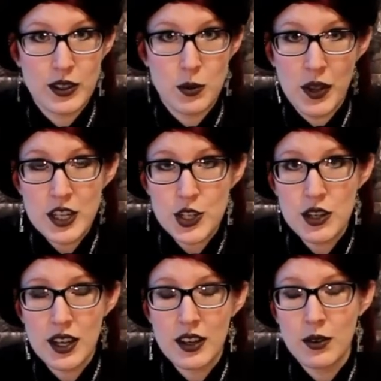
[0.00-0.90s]
to mention
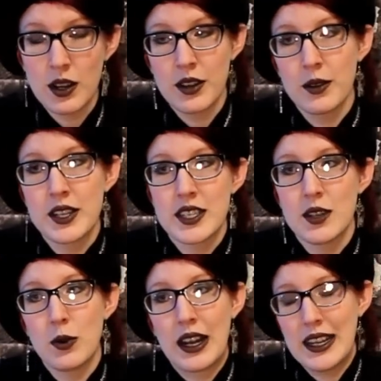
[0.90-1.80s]
and only noticed it
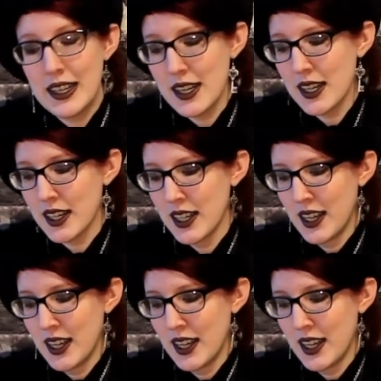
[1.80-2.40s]
while editing.